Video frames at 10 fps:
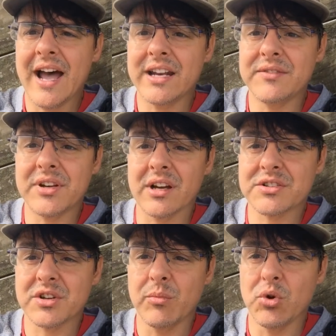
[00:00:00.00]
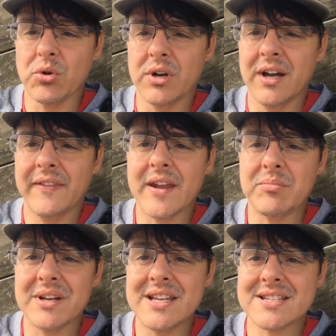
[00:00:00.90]
And if you'd like to know more, then
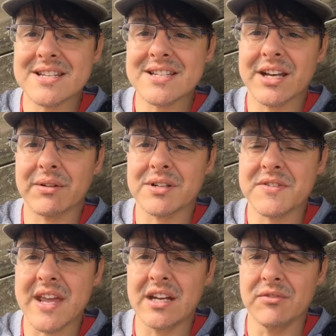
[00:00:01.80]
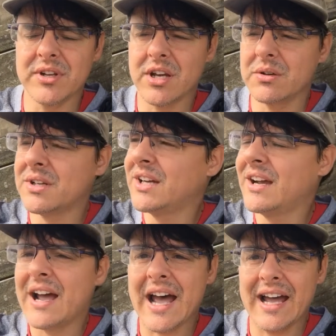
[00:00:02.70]
please stick around to the end of the video
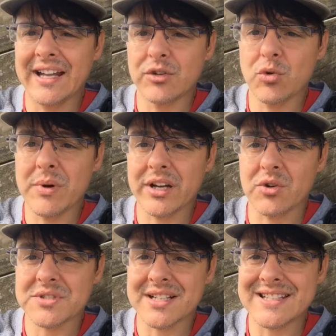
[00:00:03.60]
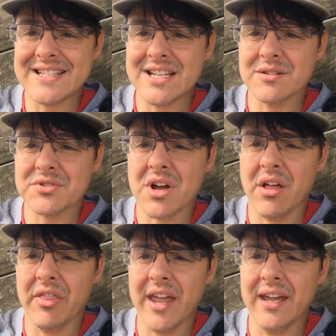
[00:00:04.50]
and all my contact details
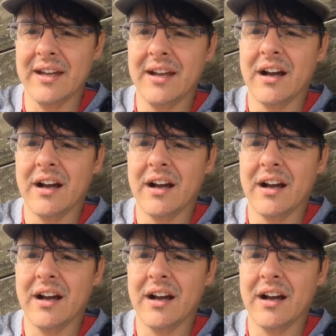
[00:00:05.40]
are there.